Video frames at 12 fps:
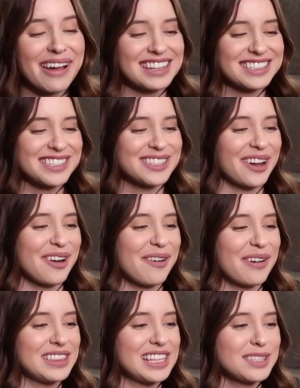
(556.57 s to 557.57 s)
And
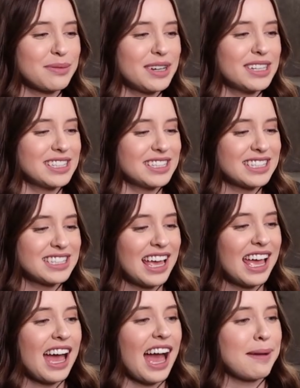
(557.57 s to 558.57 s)
so these ones
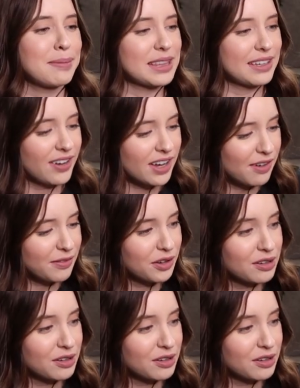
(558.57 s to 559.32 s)
I believe I got for